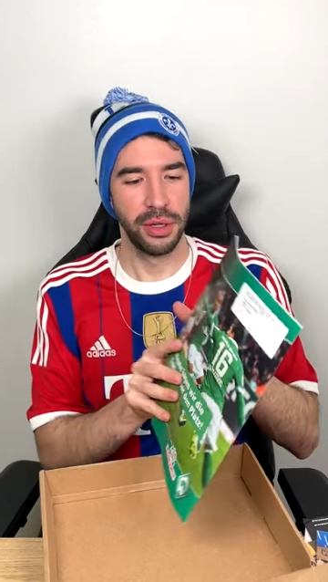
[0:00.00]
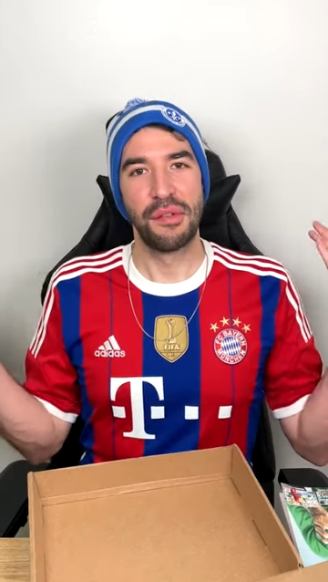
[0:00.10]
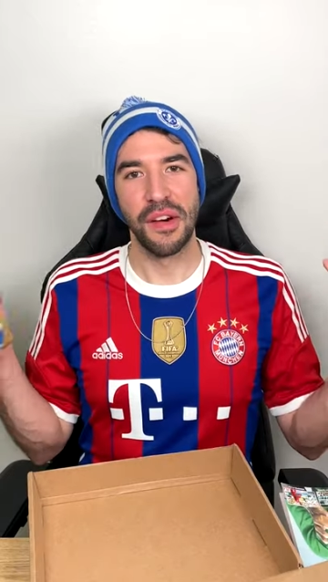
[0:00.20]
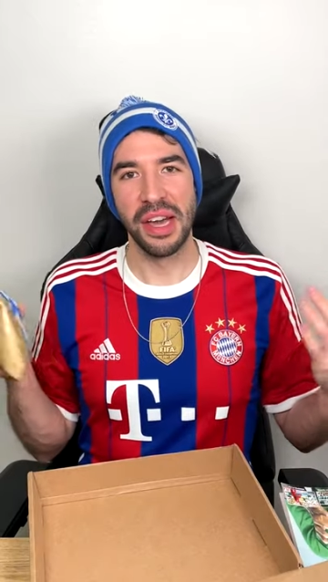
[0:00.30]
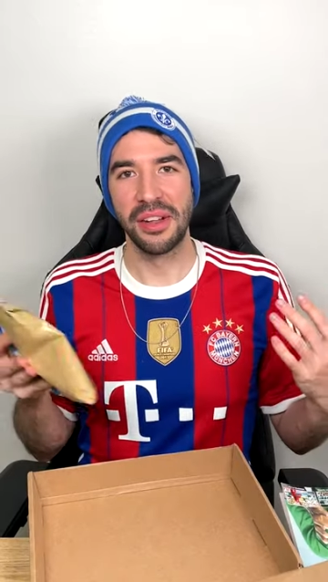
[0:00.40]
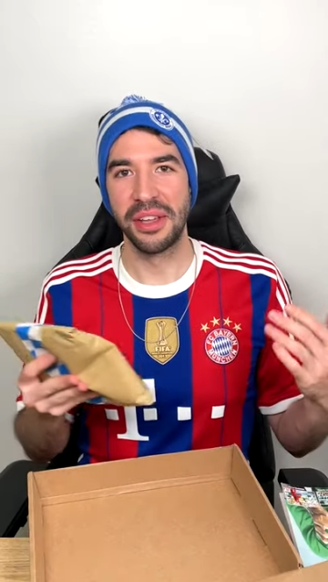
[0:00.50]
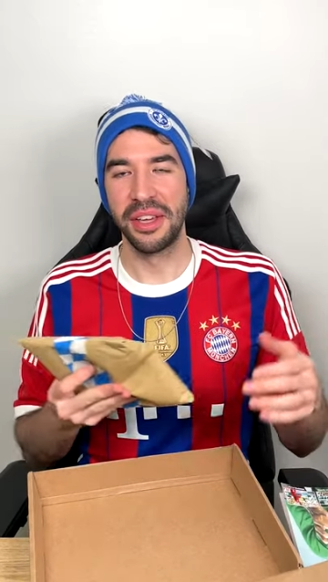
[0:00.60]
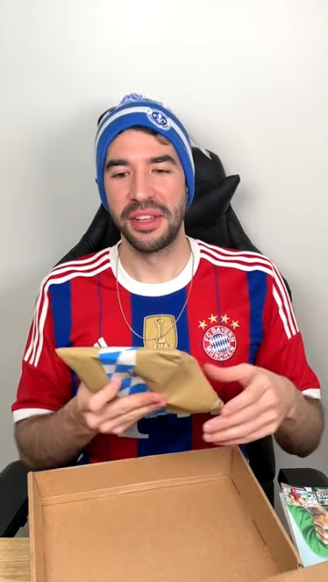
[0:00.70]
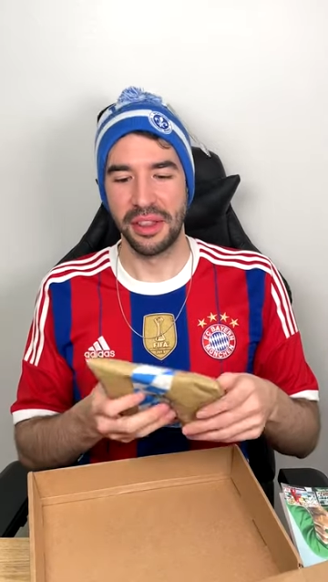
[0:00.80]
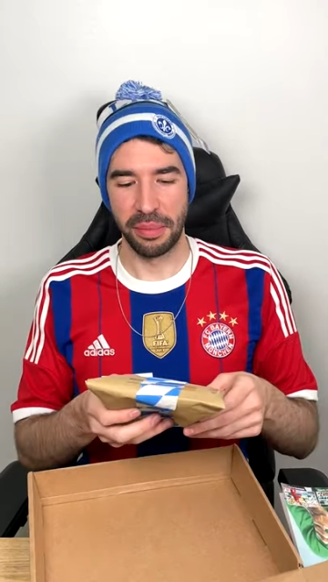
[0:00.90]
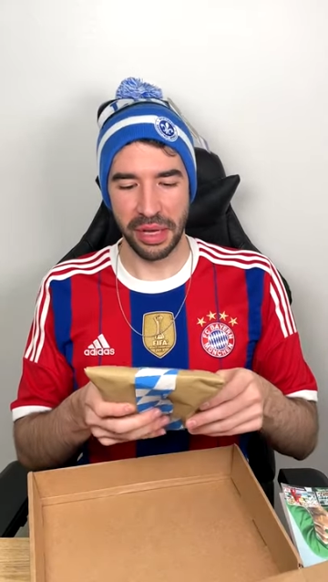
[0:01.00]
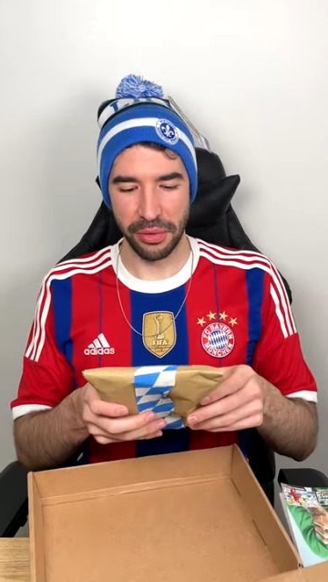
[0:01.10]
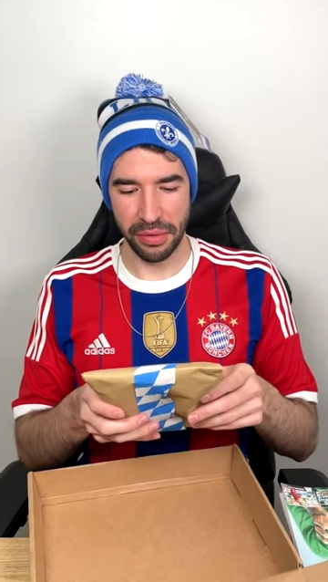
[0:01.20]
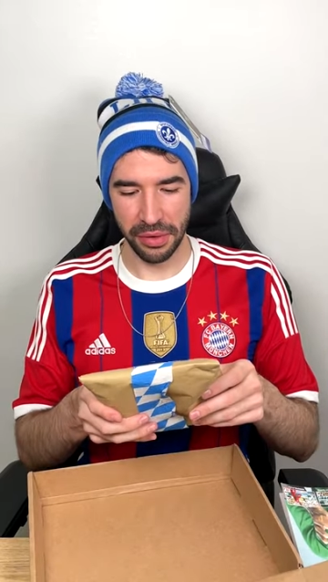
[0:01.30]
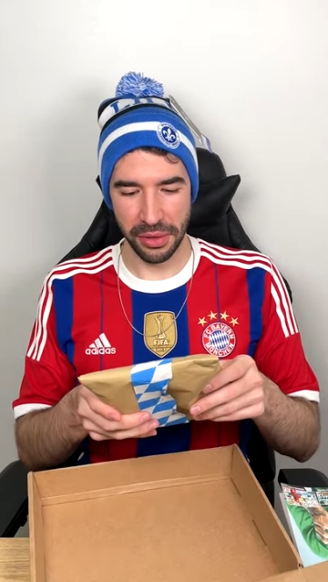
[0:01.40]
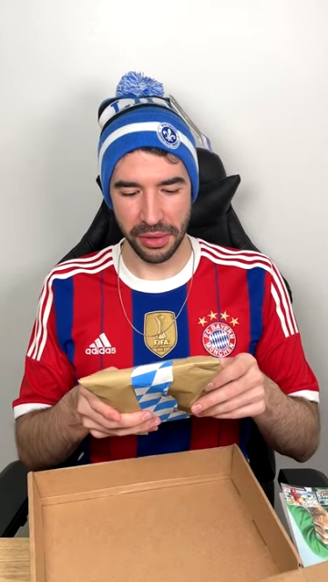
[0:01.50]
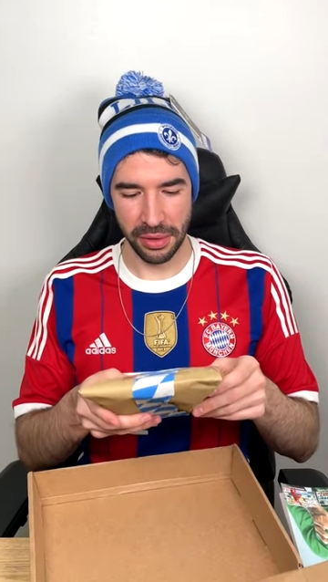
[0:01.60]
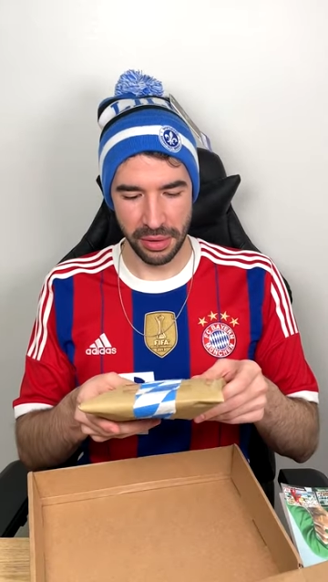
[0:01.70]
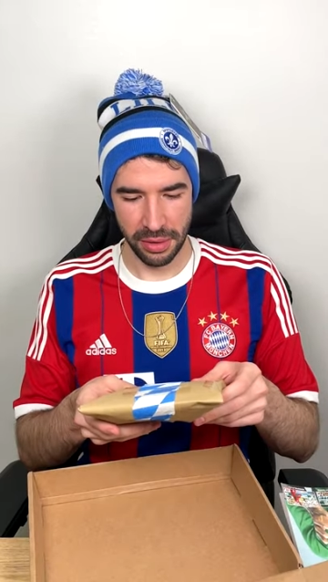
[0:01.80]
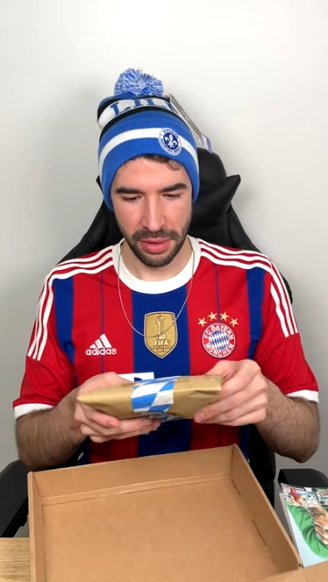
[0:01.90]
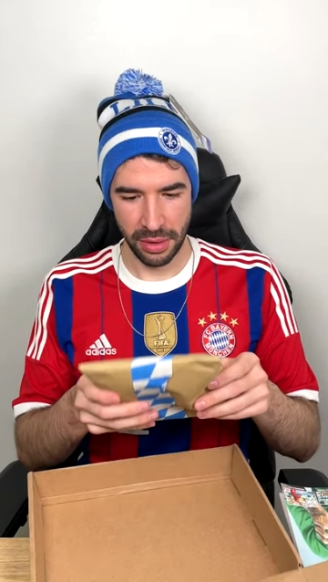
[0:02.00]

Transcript: Finally, the big reveal,